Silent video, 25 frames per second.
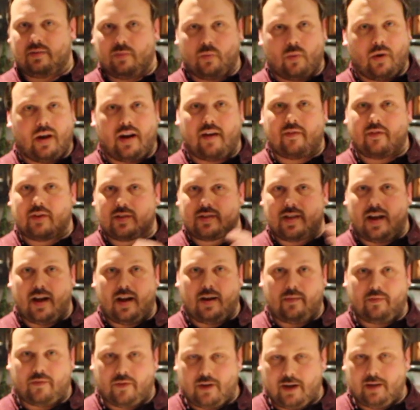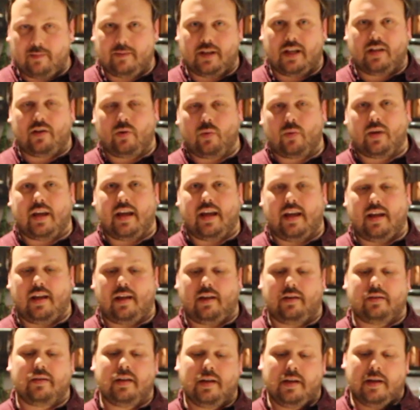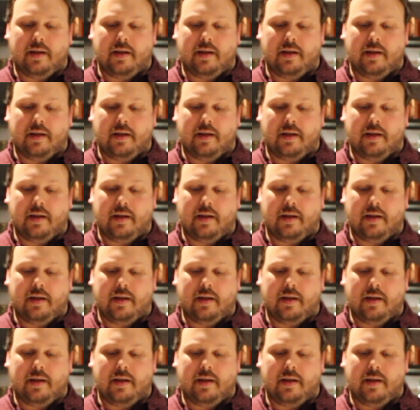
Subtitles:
whatever time frame that you can,